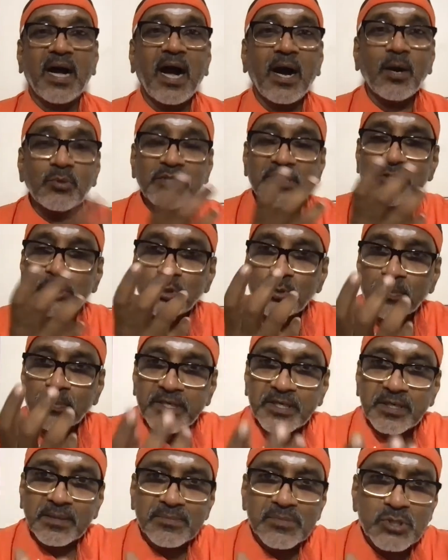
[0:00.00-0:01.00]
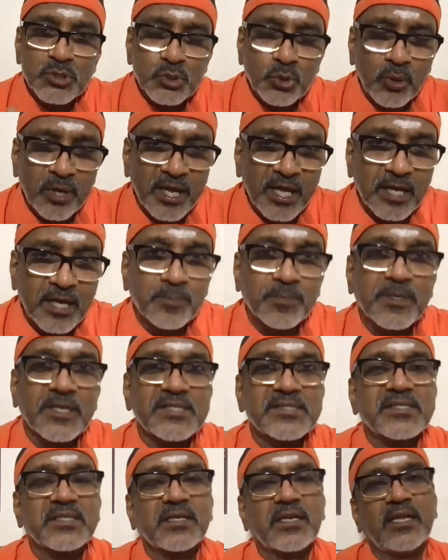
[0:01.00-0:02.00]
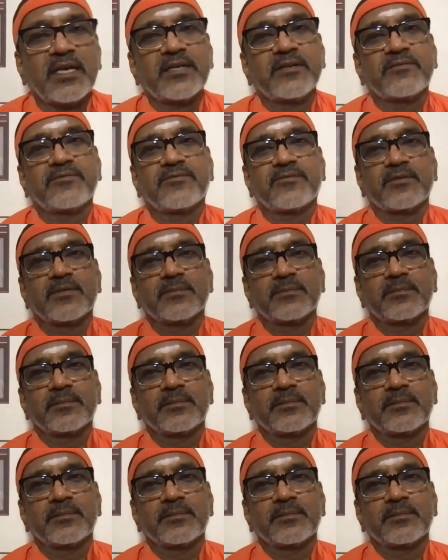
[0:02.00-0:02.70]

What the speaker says: How did you become so helpless in life?